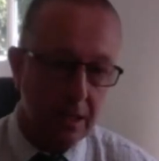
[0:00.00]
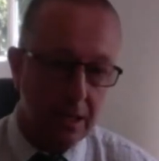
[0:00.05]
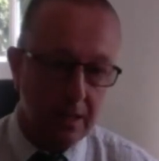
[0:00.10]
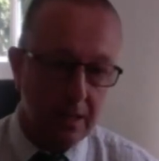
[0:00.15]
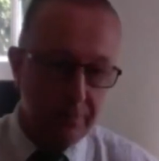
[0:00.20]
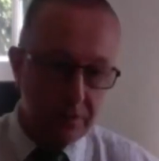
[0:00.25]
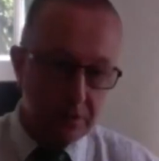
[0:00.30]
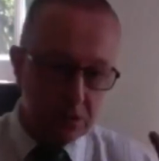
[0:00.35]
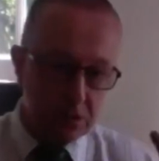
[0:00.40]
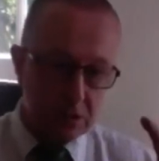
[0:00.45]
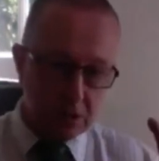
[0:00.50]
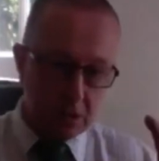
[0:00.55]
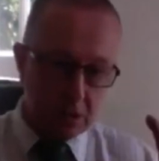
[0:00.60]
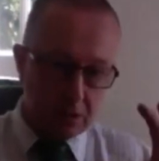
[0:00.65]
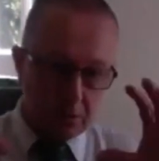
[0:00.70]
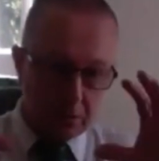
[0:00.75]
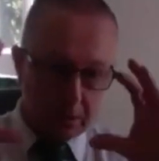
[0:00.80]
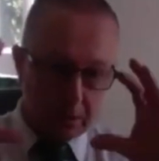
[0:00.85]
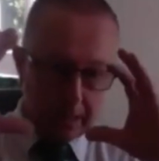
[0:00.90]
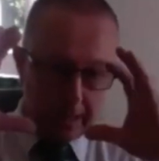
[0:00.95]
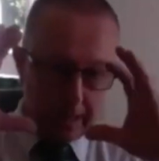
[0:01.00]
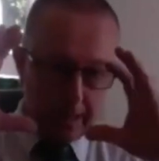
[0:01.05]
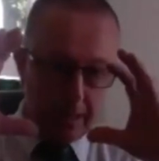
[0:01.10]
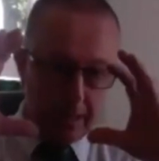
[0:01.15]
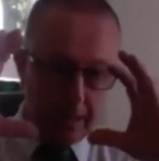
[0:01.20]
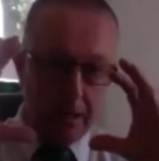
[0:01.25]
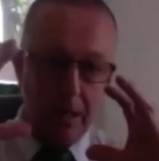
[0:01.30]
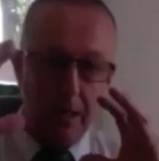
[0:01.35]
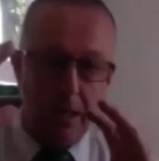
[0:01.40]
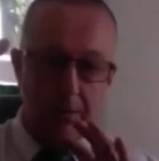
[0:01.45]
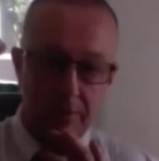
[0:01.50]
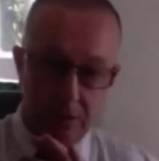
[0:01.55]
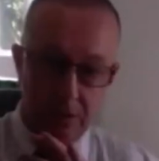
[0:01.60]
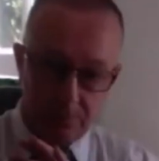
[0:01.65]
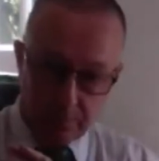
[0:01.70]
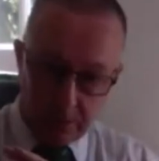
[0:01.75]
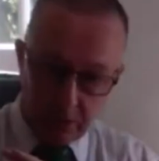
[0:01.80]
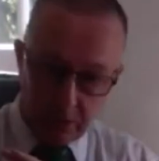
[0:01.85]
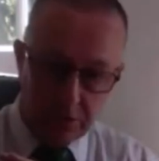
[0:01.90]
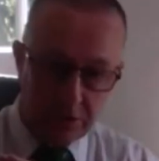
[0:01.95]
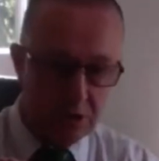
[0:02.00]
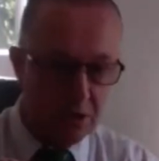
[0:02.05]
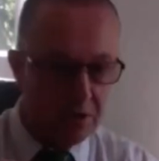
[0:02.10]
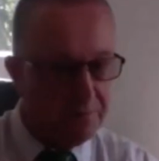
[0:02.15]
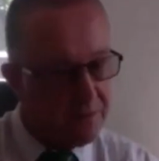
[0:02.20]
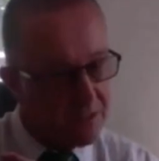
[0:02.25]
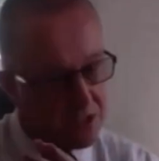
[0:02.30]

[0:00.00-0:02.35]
If there's a tunnel there, if it's blocked off,